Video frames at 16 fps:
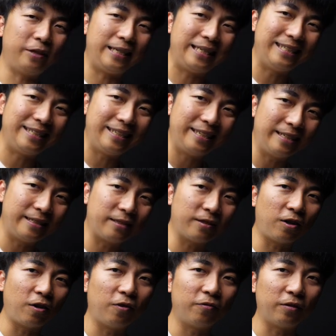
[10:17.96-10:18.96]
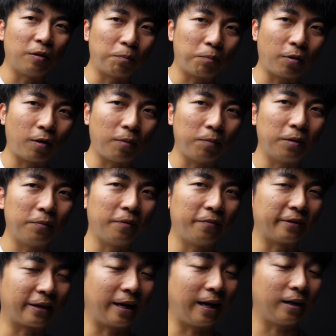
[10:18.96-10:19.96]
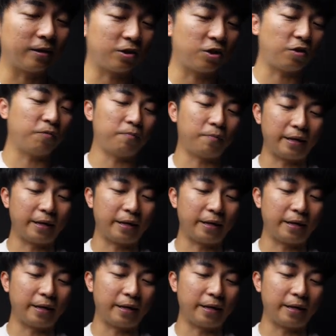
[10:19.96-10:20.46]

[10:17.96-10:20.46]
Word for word: easily solve the problem of the cards not